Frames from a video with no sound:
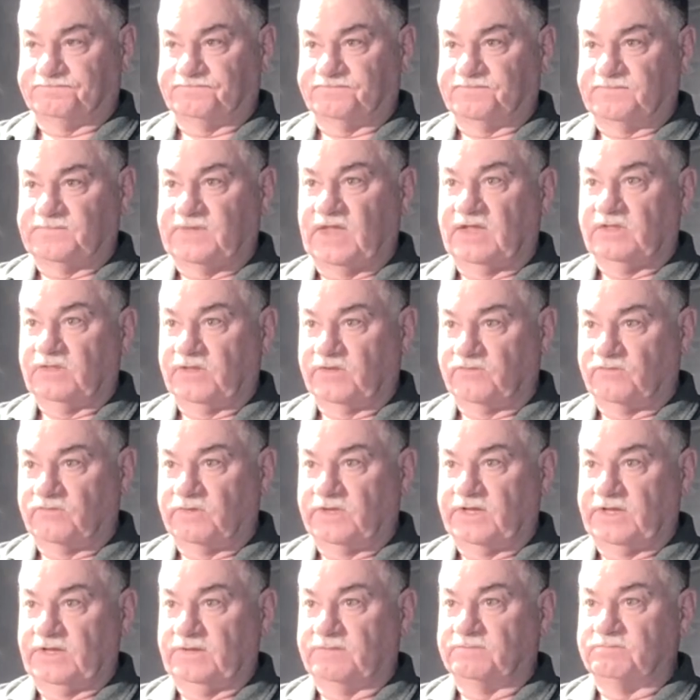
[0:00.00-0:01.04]
They
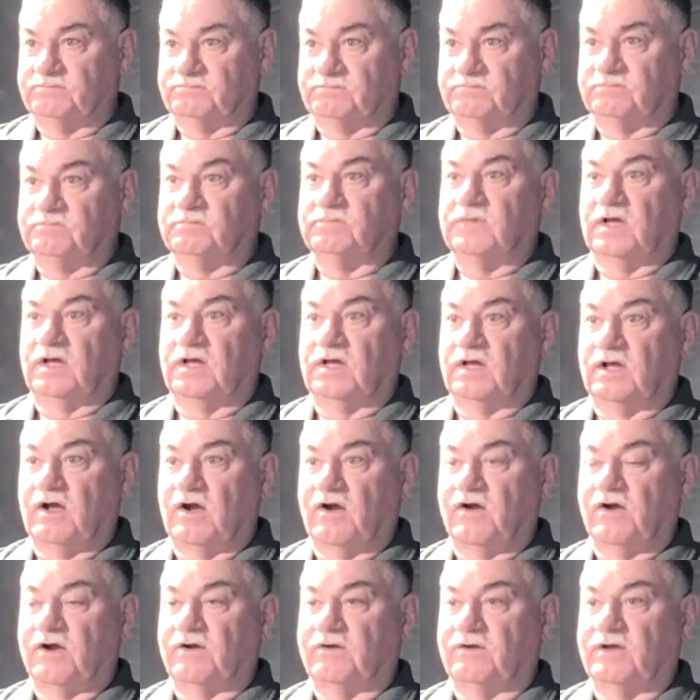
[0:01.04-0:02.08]
literally
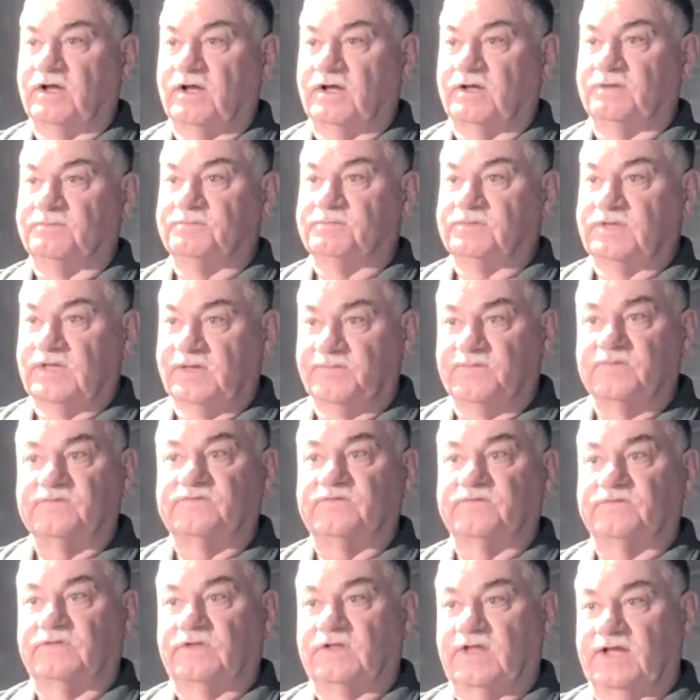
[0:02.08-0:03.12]
are keepers
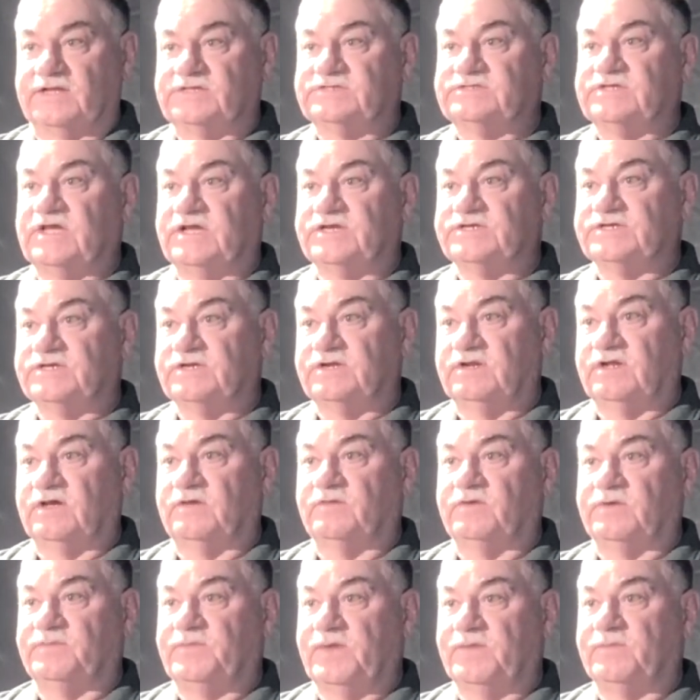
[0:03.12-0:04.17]
of the light station.
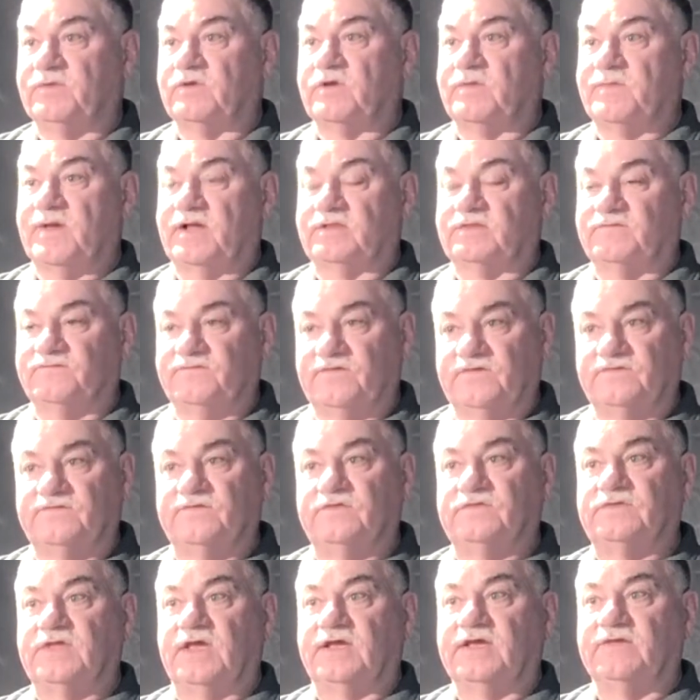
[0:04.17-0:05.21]
When people come out to
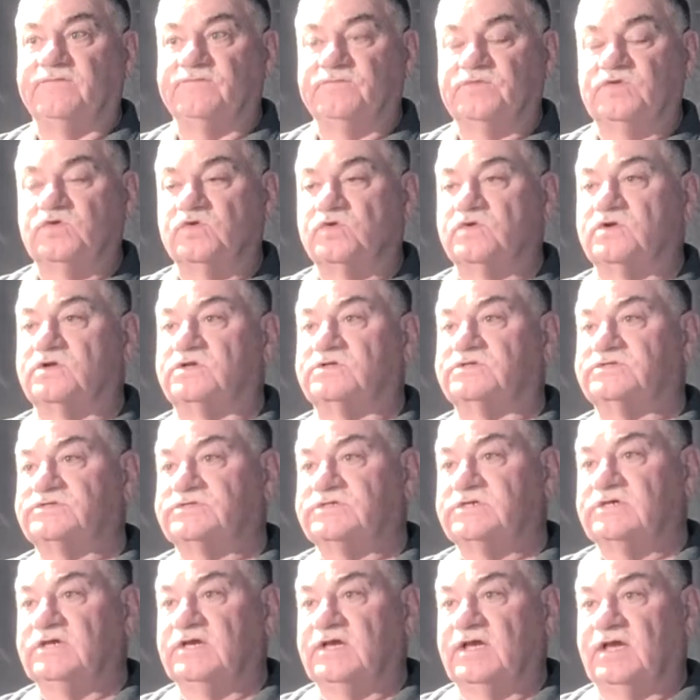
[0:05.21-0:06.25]
visit, they give them tours,
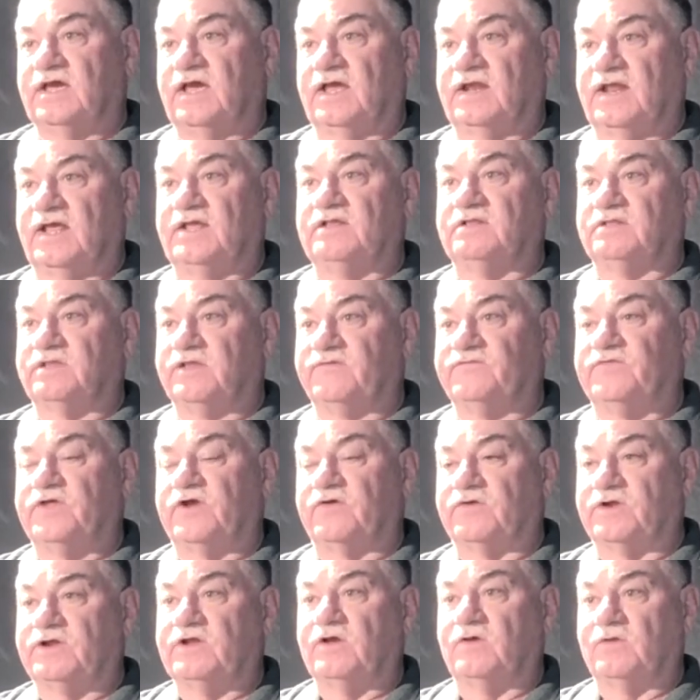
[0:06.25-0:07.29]
and they live there
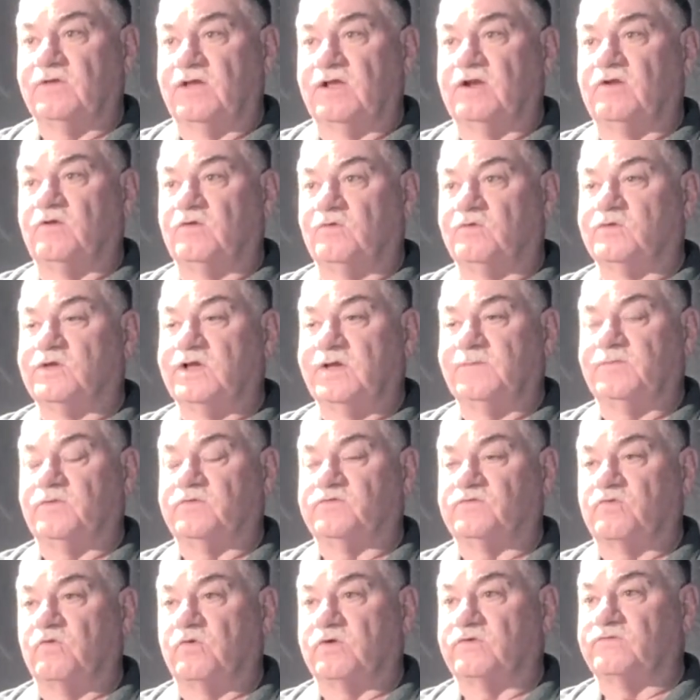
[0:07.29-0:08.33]
in old keepers'
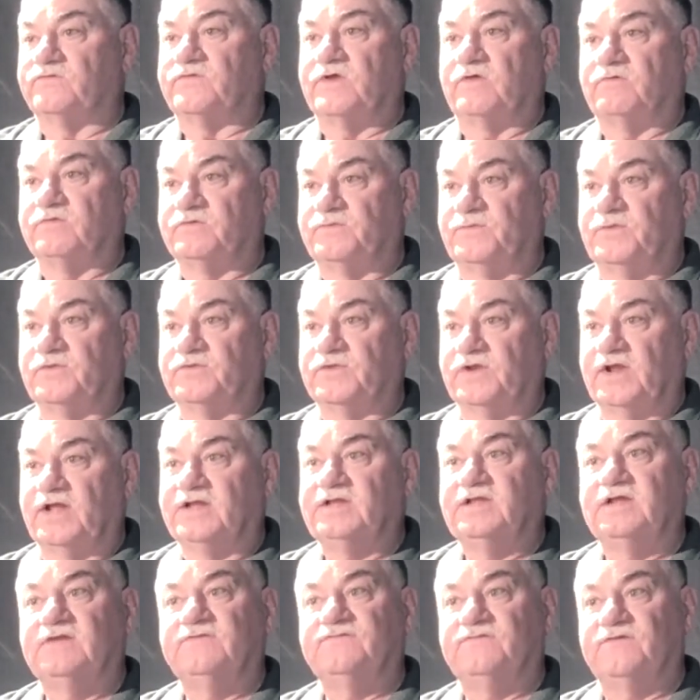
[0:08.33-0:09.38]
quarters that was built in
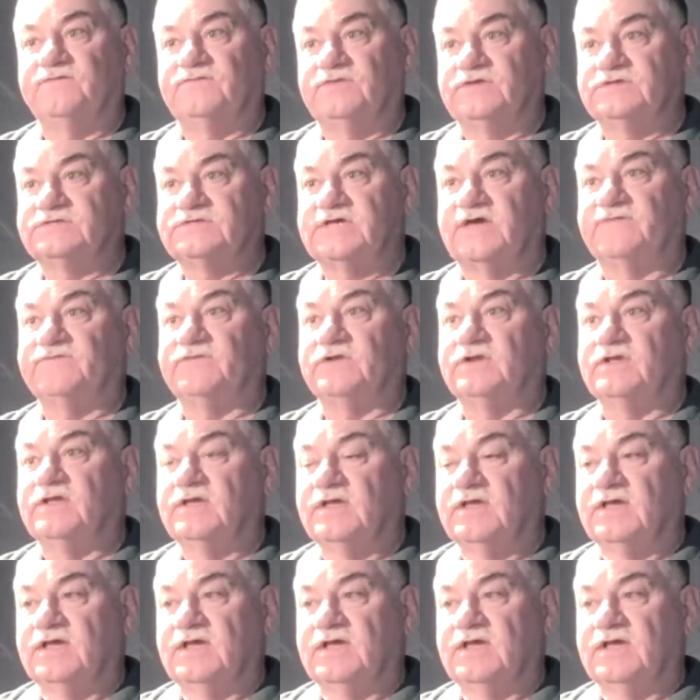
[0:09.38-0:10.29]
1857.